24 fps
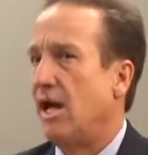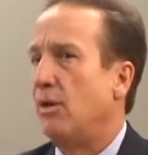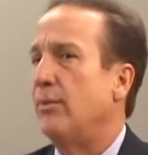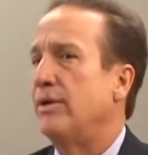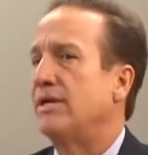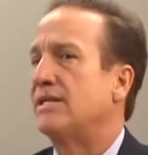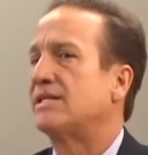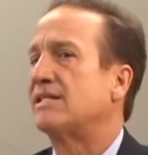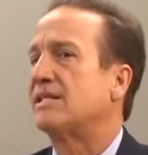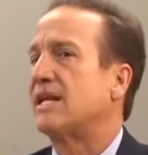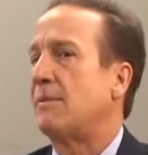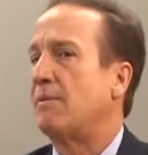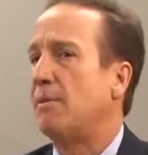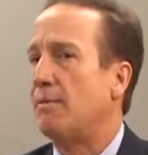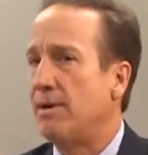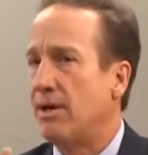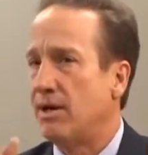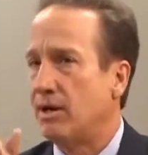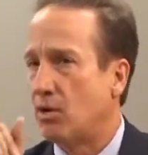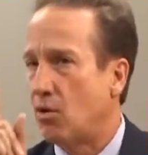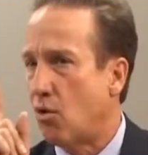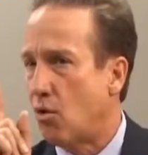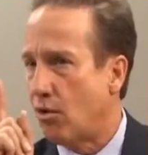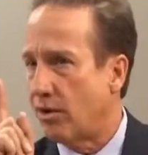We
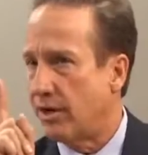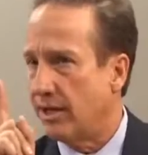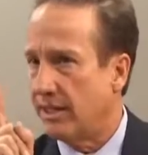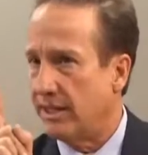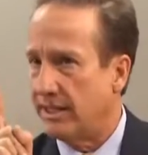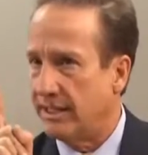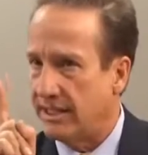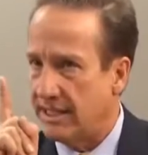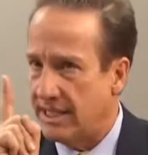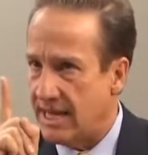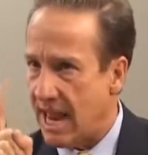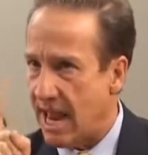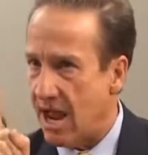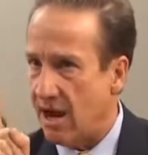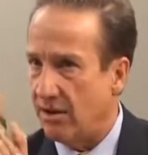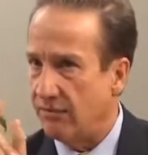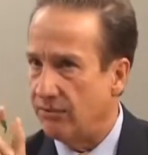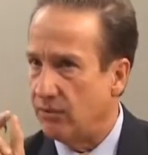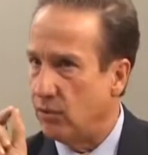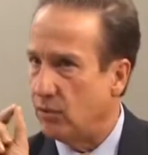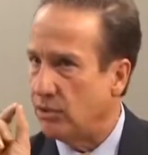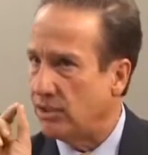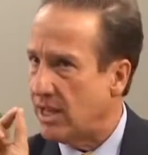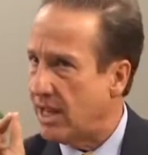supplement accordingly. Now,
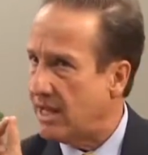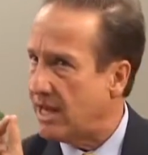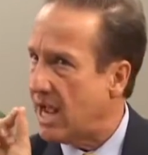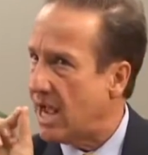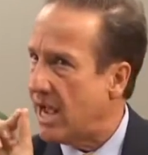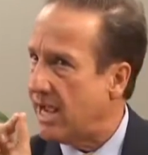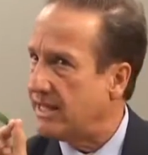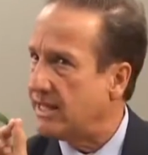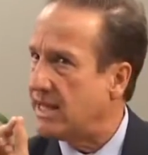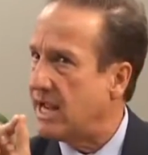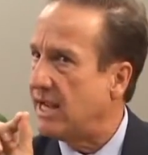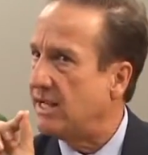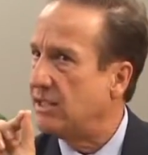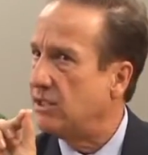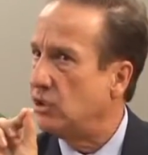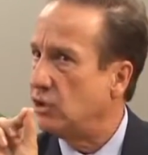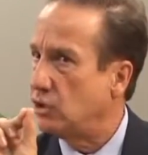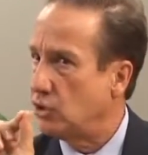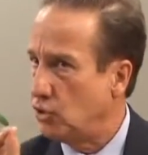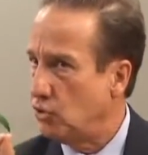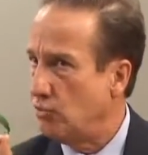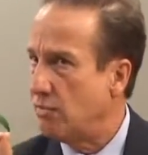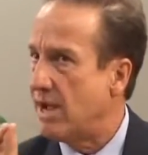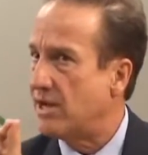if you take iodine
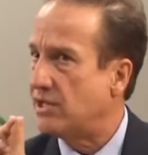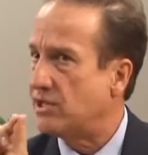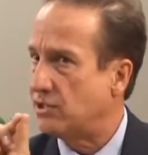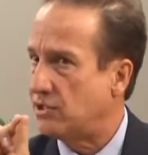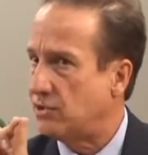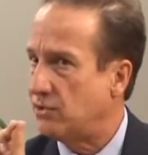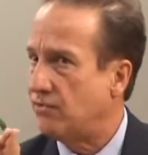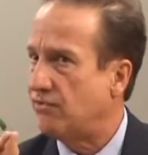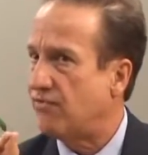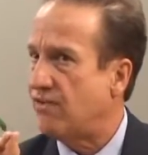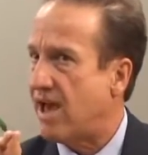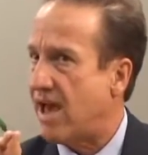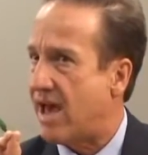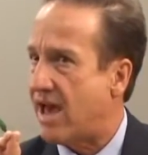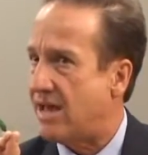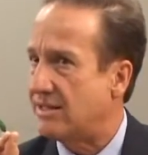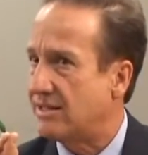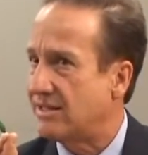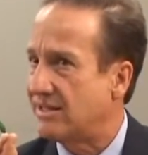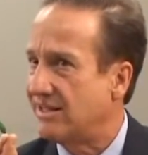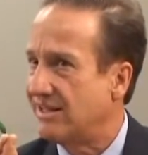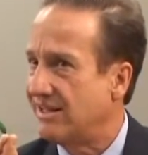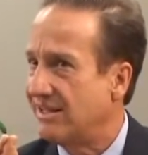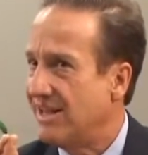too much, too
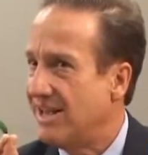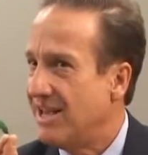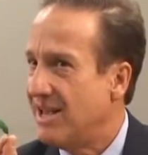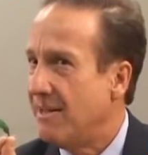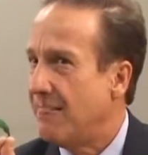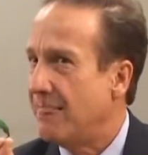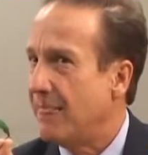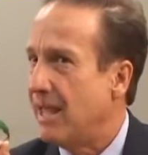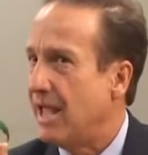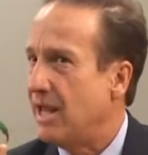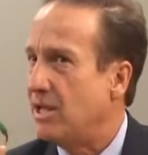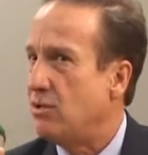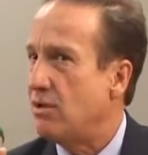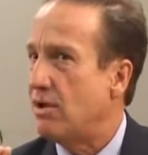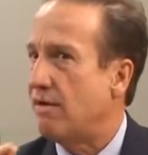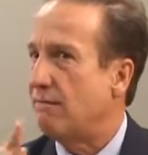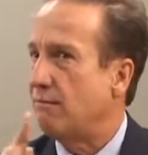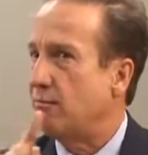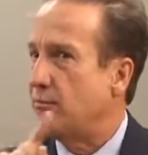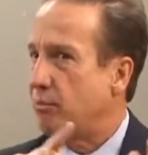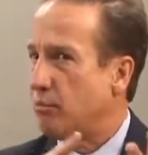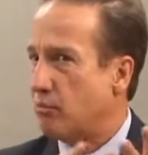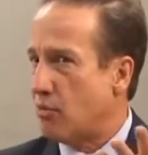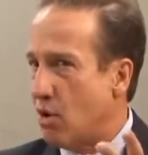fast, and you
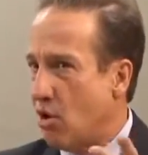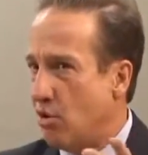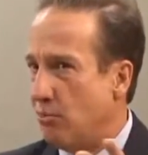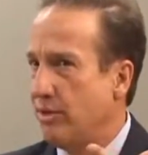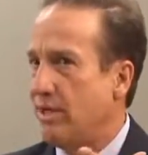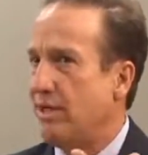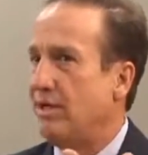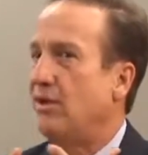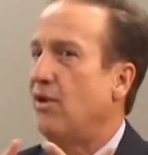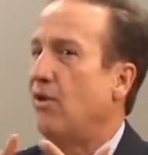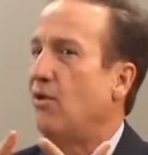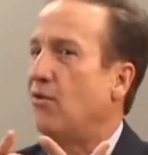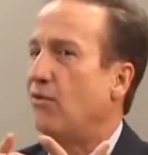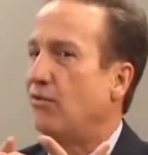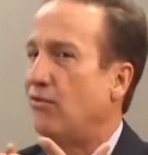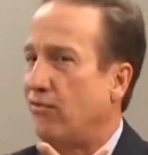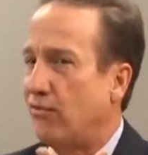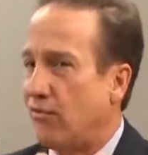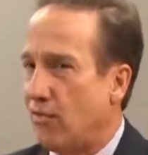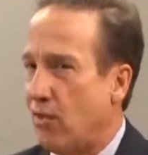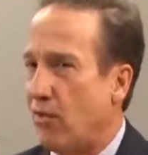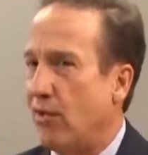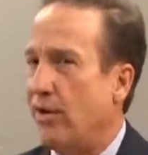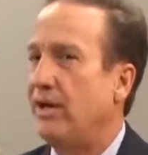have bromine,
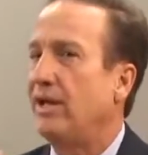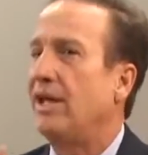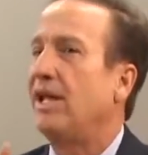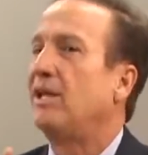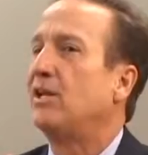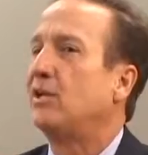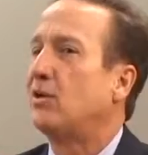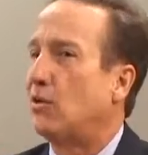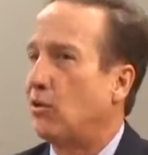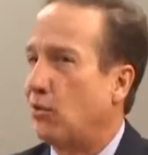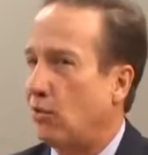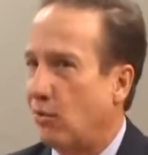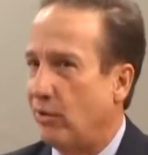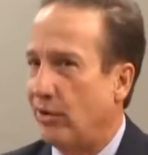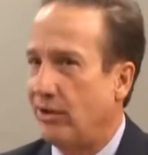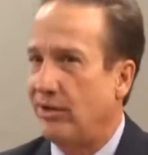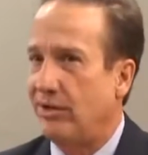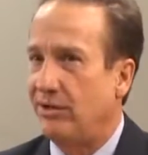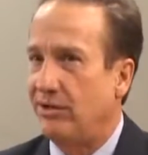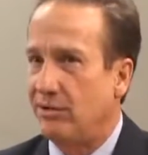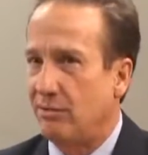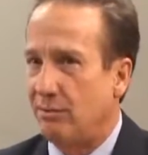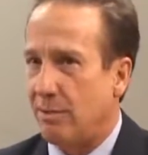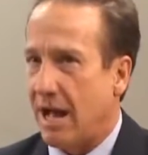fluorine, and chlorine
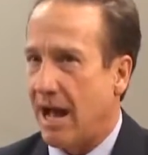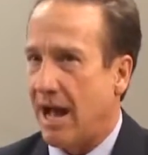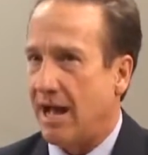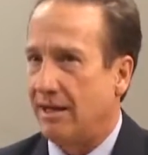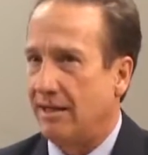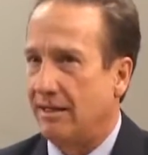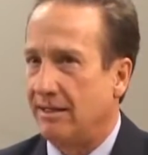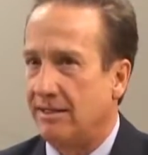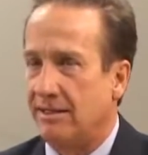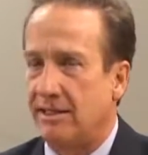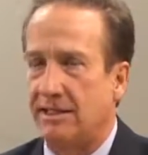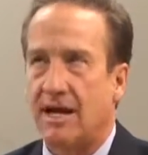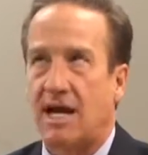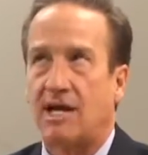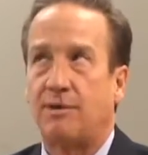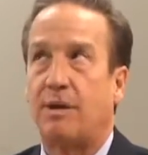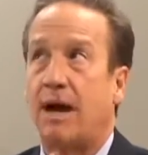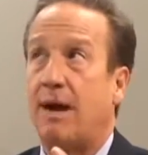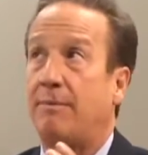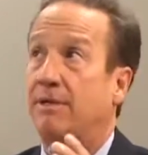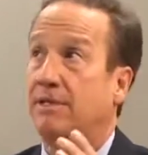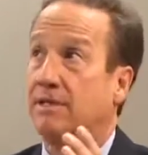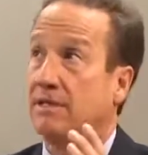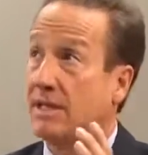in your body, you can see, Dr.
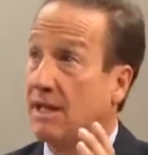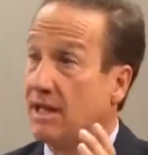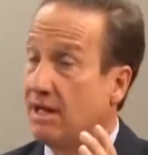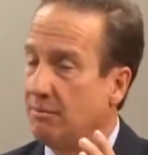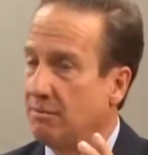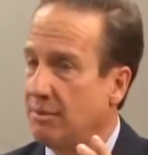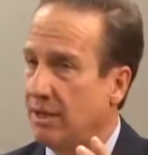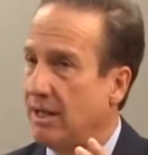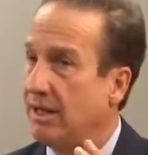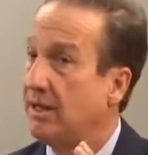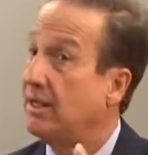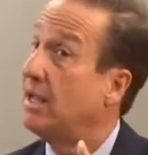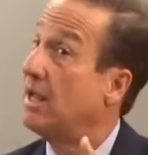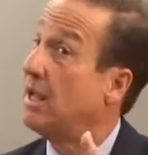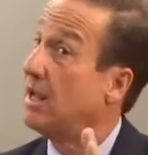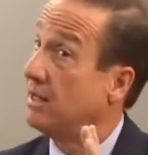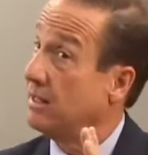Bob, this is getting big.